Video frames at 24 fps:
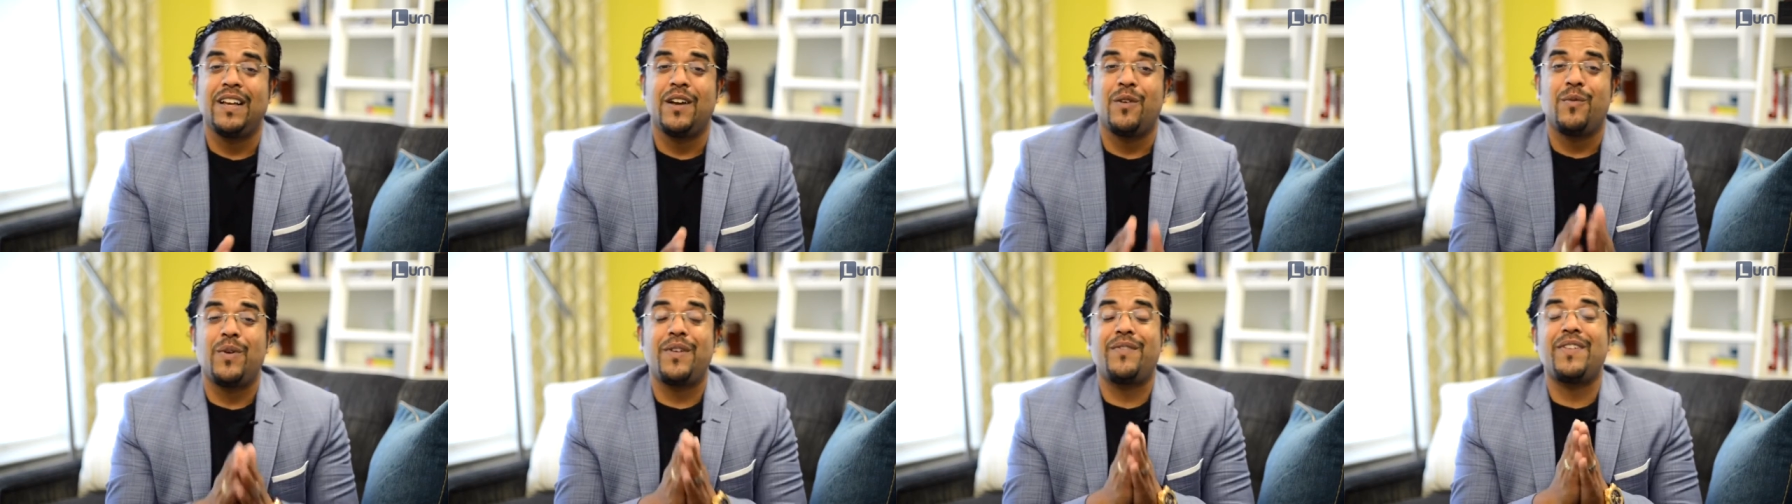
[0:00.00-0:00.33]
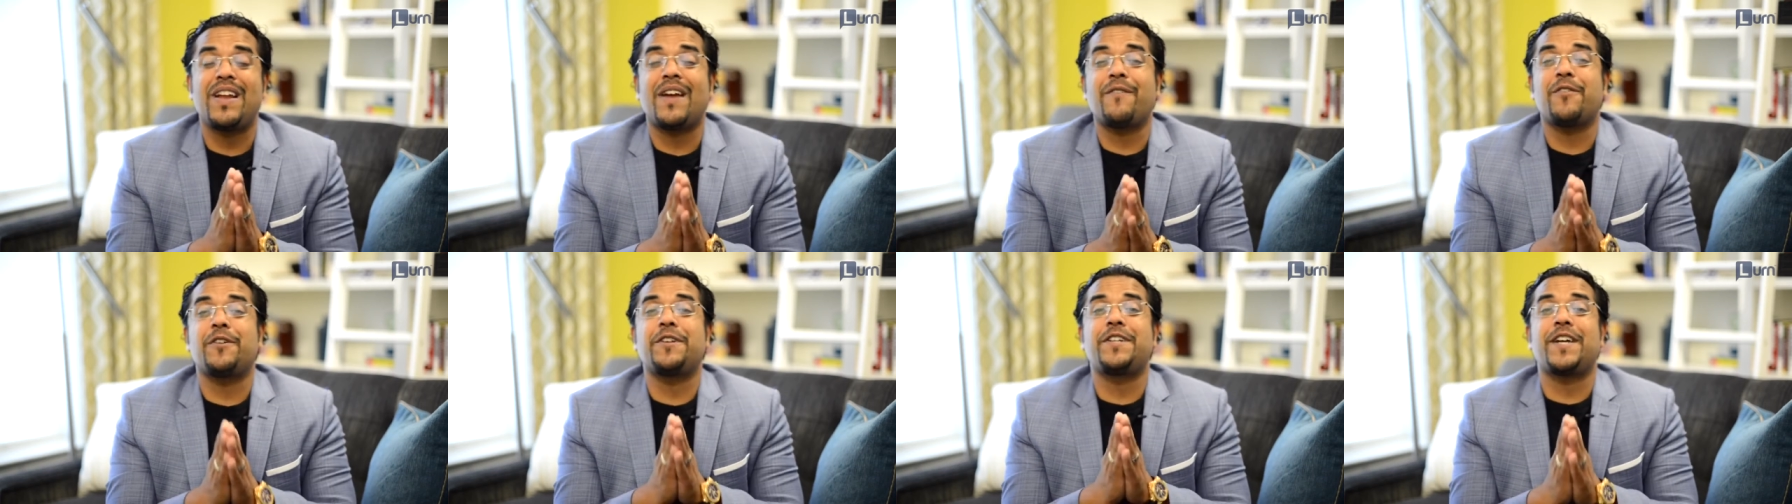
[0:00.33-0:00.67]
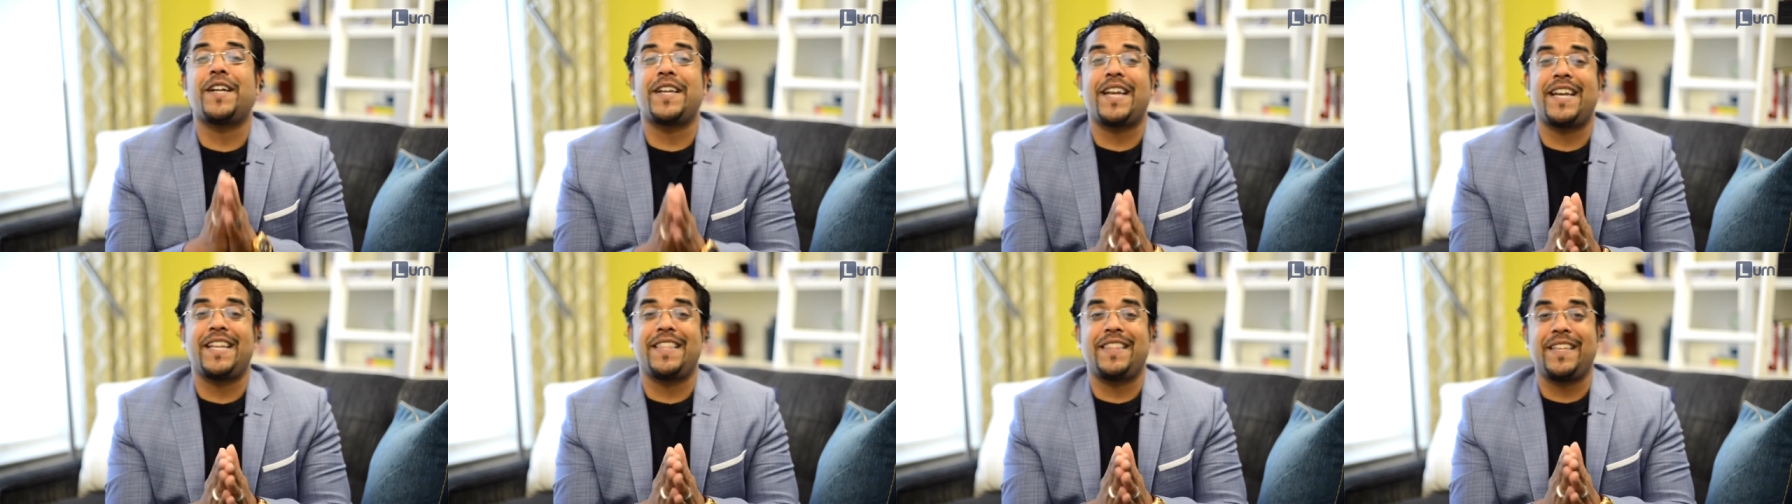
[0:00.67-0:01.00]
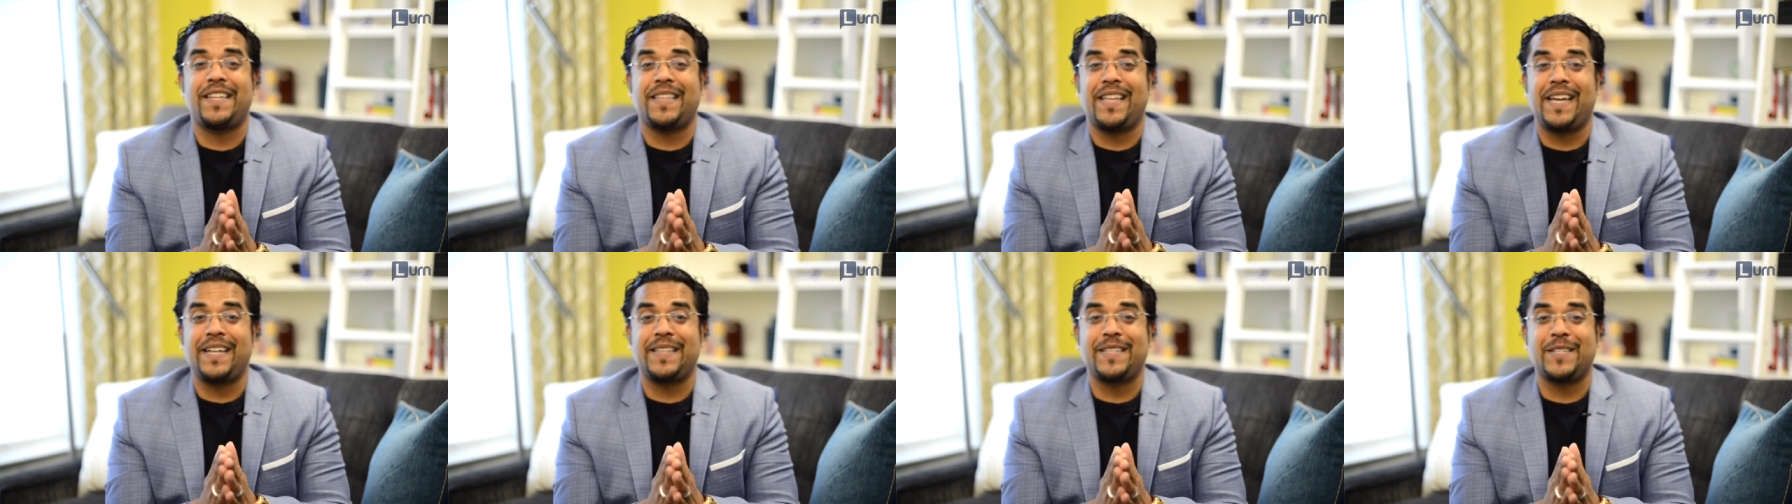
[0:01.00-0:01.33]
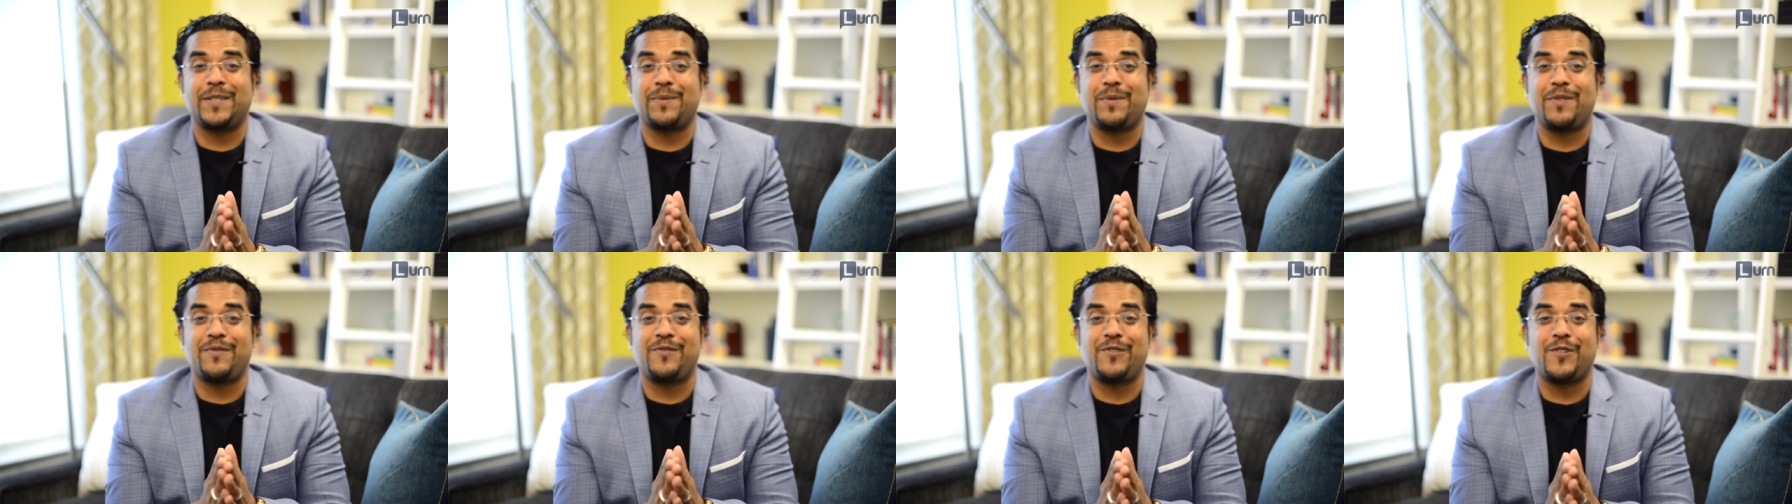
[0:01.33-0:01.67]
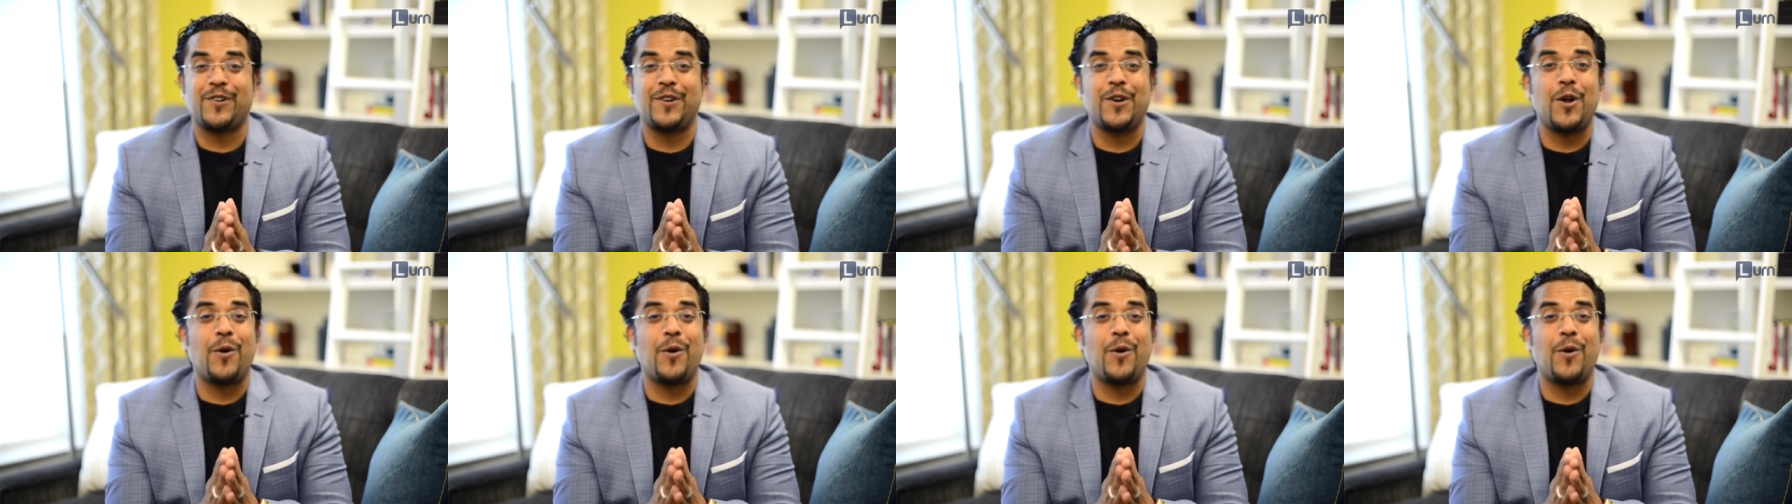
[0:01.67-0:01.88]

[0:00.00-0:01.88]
We've never done anything like this before.